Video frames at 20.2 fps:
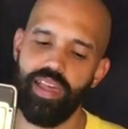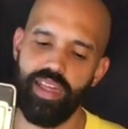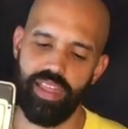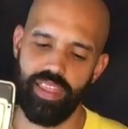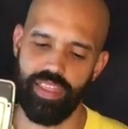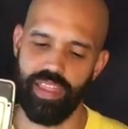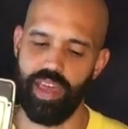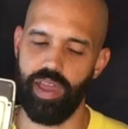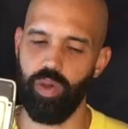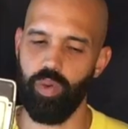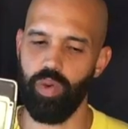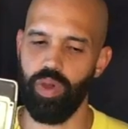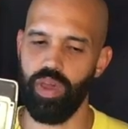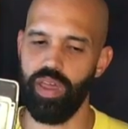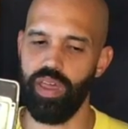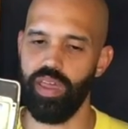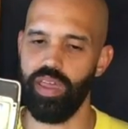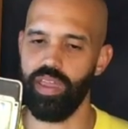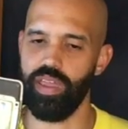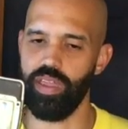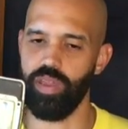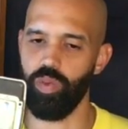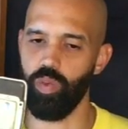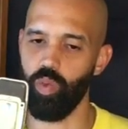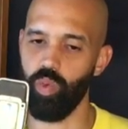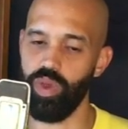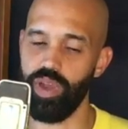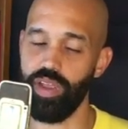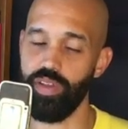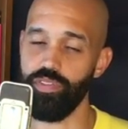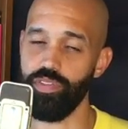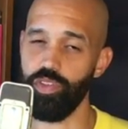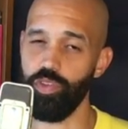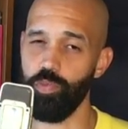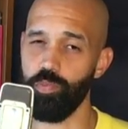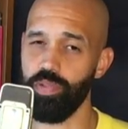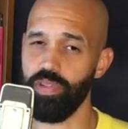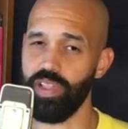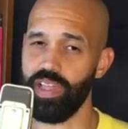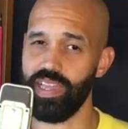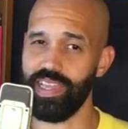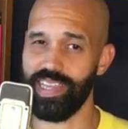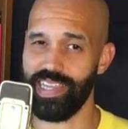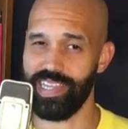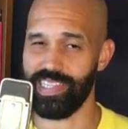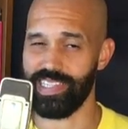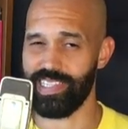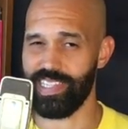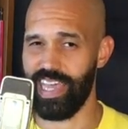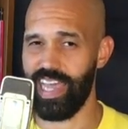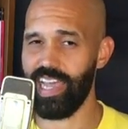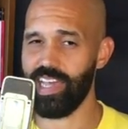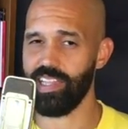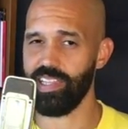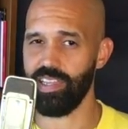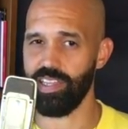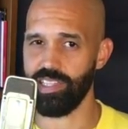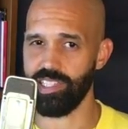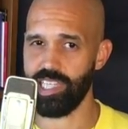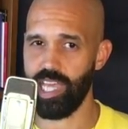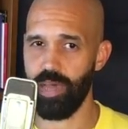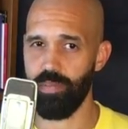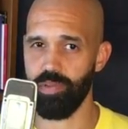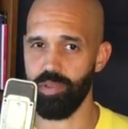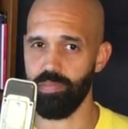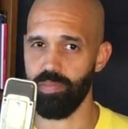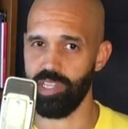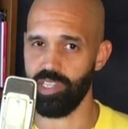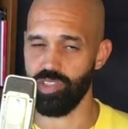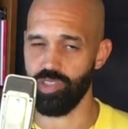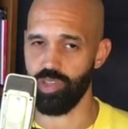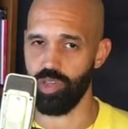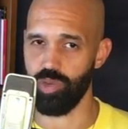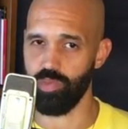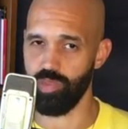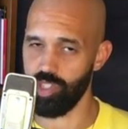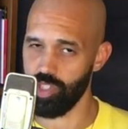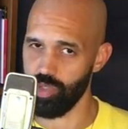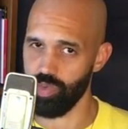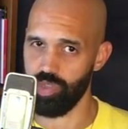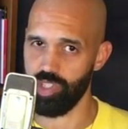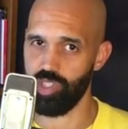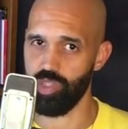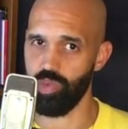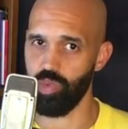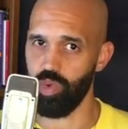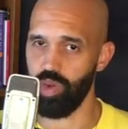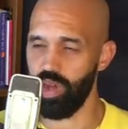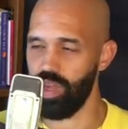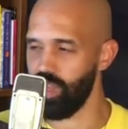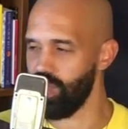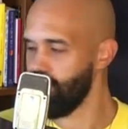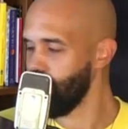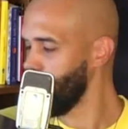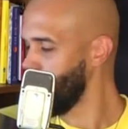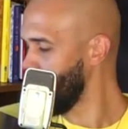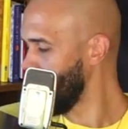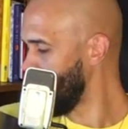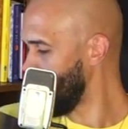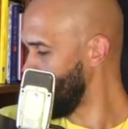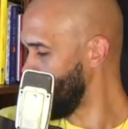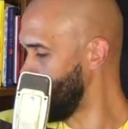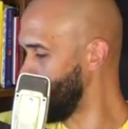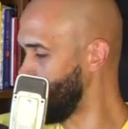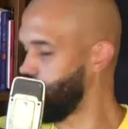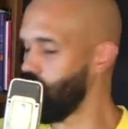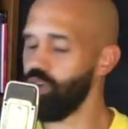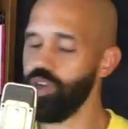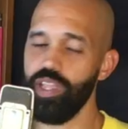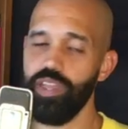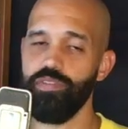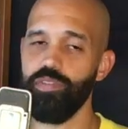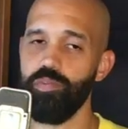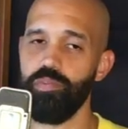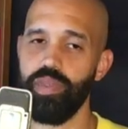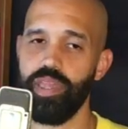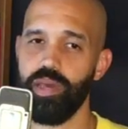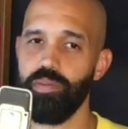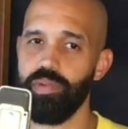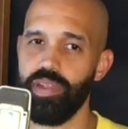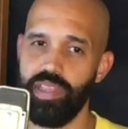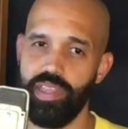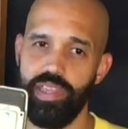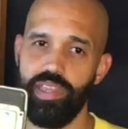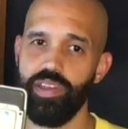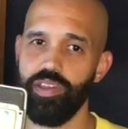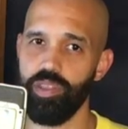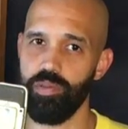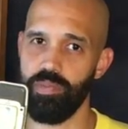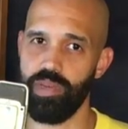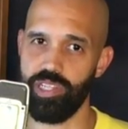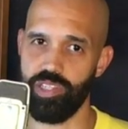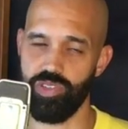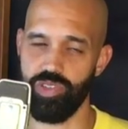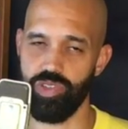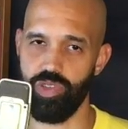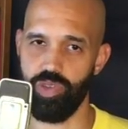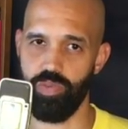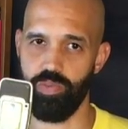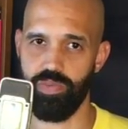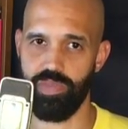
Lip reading: that way whenever you play exactly on top of the metronome, which is what you won't even be able to hear the metronome.